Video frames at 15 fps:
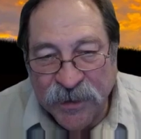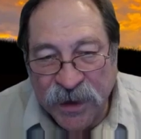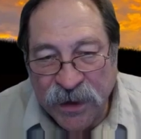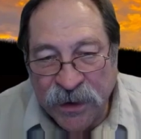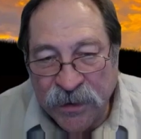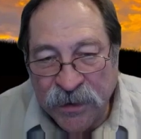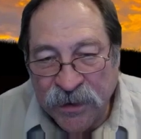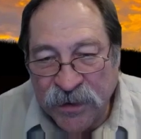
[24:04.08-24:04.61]
when
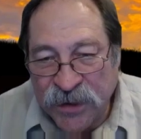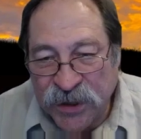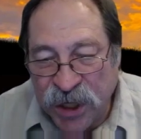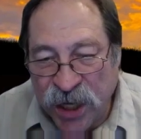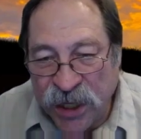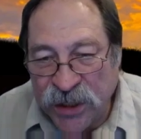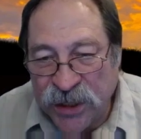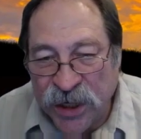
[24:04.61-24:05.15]
you
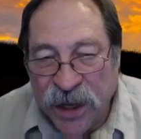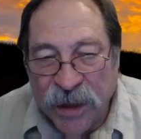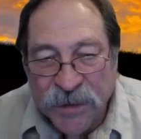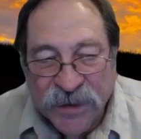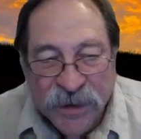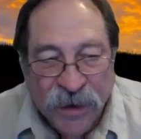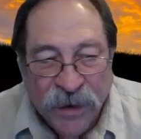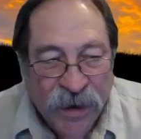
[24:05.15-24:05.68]
change it
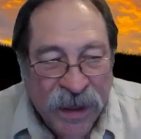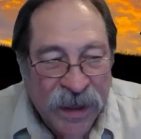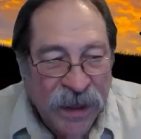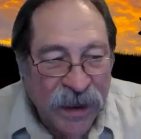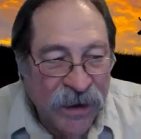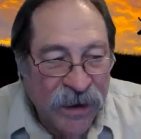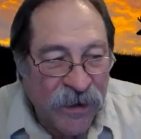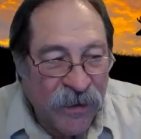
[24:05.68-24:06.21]
up. So
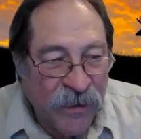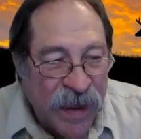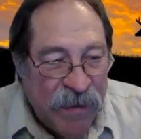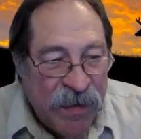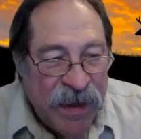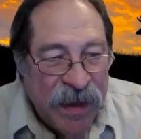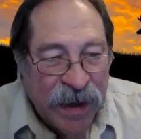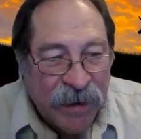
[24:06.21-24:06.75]

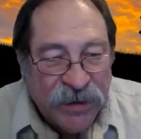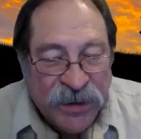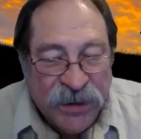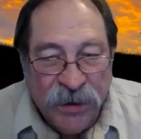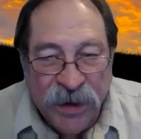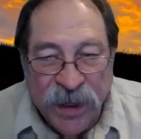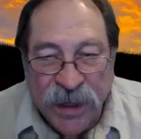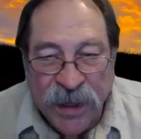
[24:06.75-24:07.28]
maybe I'm
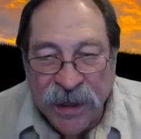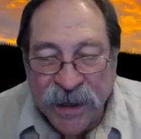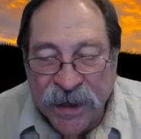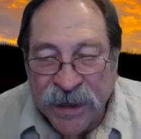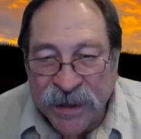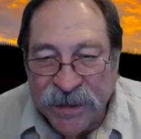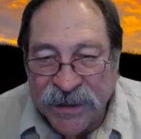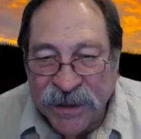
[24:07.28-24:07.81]
shooting
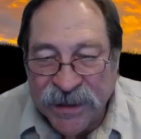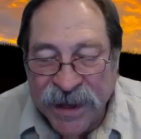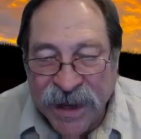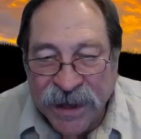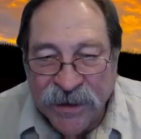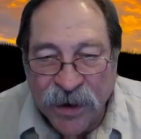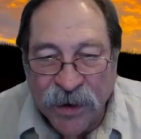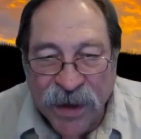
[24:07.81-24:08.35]
a
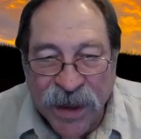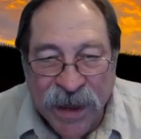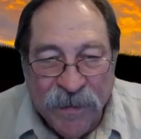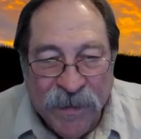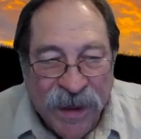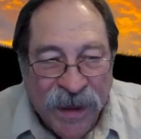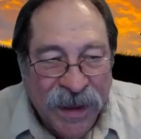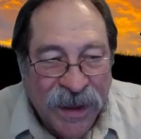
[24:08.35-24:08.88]
tic-tac-toe
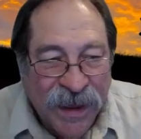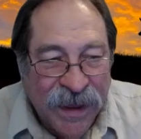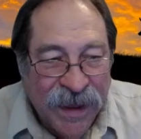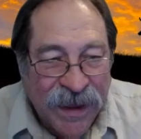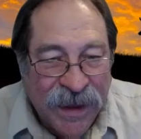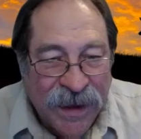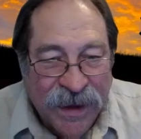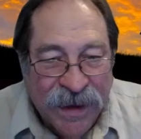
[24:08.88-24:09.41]
game,
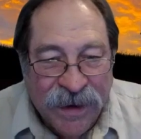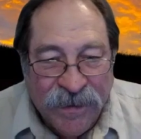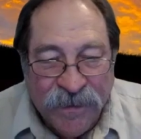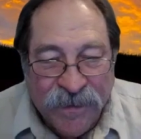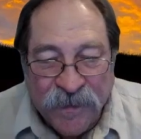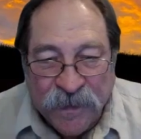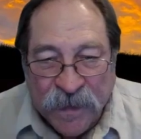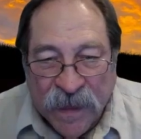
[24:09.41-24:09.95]

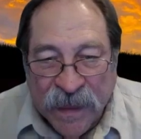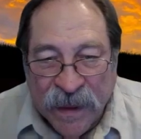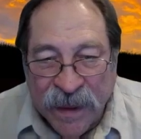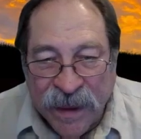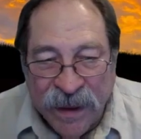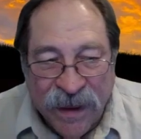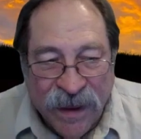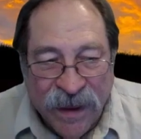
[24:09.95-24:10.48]
and
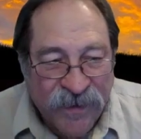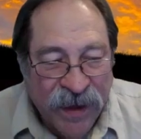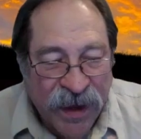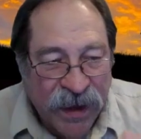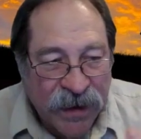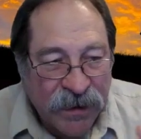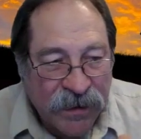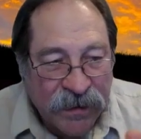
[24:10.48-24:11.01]
I've
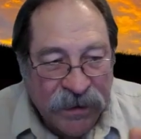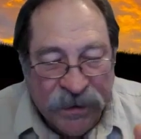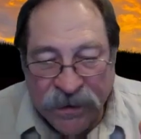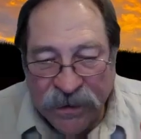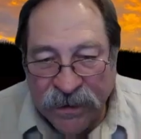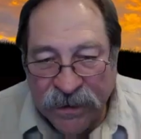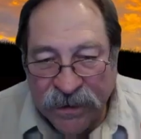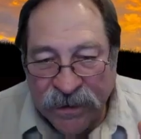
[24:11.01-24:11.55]
got
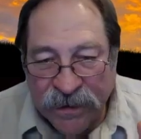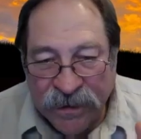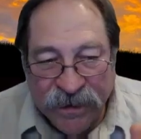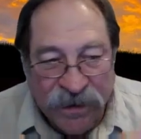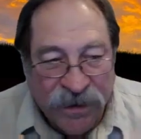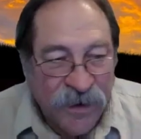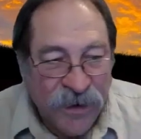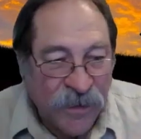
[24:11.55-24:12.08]

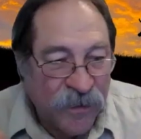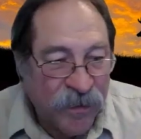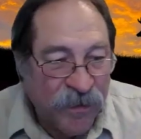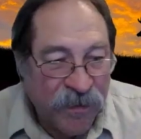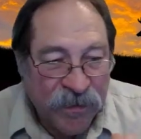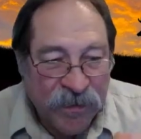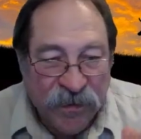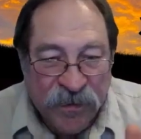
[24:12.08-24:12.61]
you know
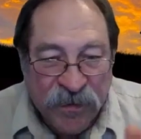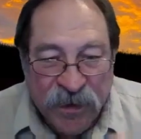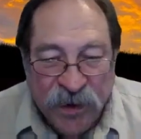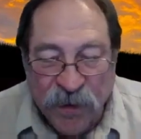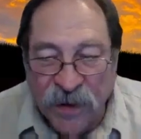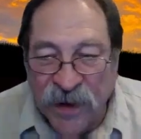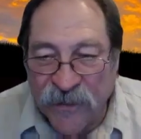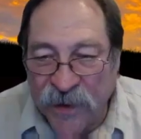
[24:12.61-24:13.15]

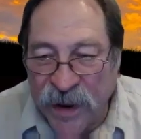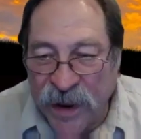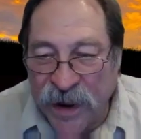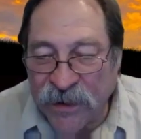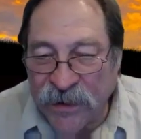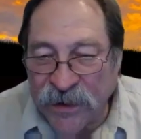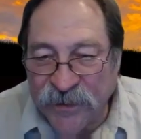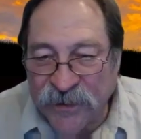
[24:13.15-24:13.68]
two different
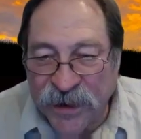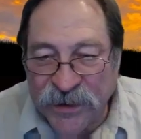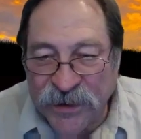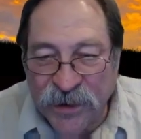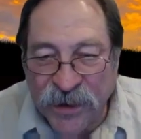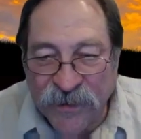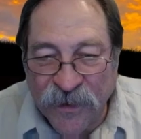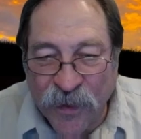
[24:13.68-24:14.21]
arrows fletched
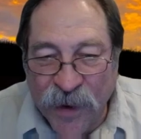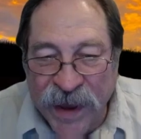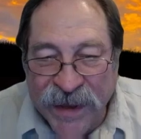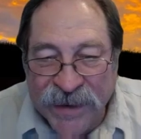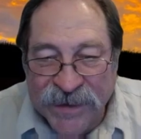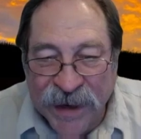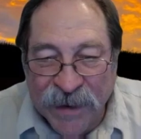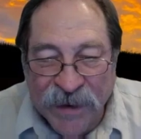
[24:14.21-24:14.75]
two different
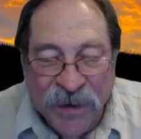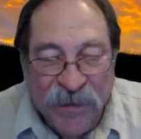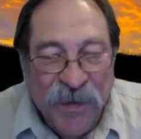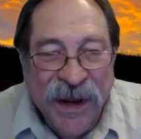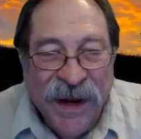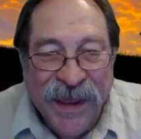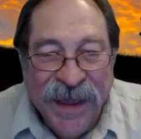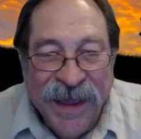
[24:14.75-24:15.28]
ways, and I'm
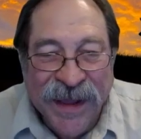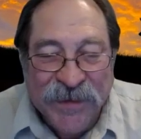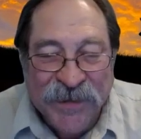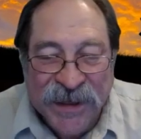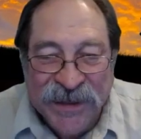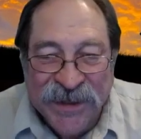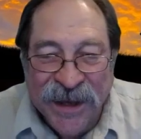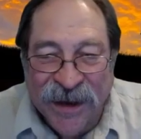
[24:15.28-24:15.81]
competing against
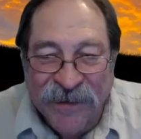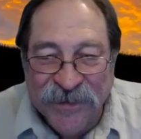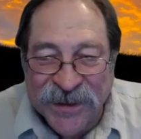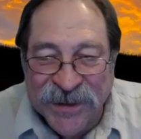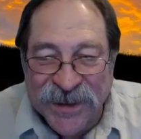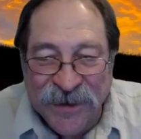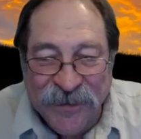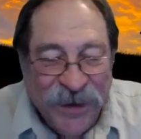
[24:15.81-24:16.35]
myself
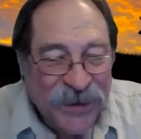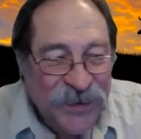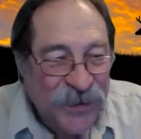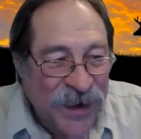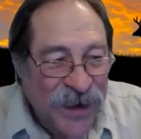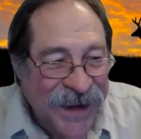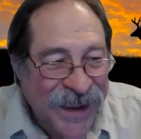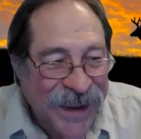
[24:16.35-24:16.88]
to see which
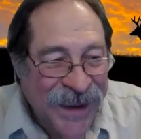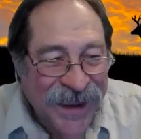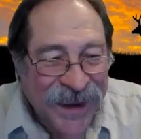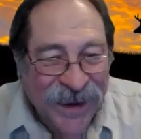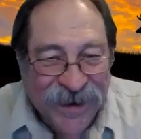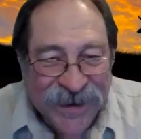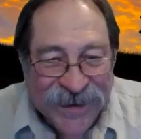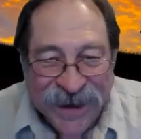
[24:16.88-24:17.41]
one.
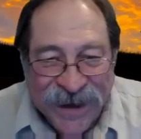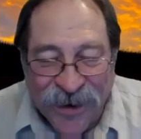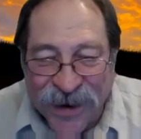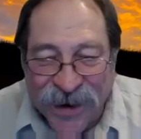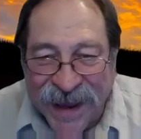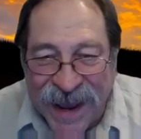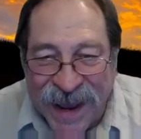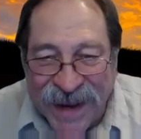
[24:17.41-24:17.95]
It's like,
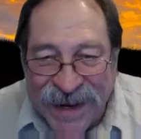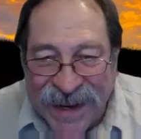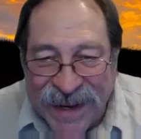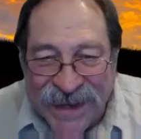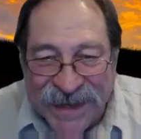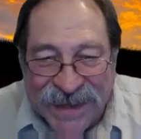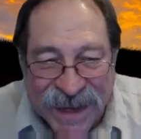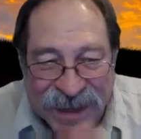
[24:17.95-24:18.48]
okay, I
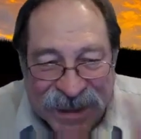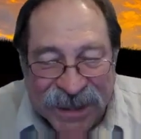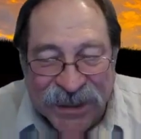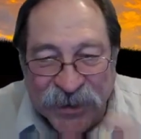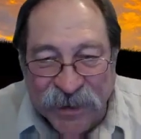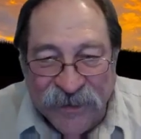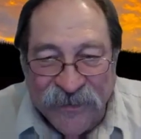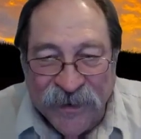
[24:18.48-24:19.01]
need to take
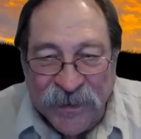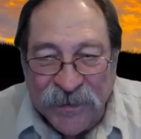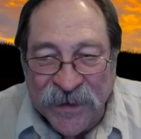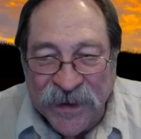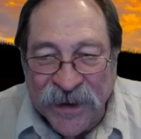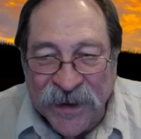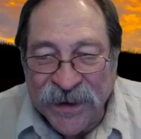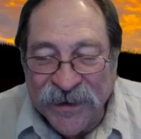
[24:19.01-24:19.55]
this one from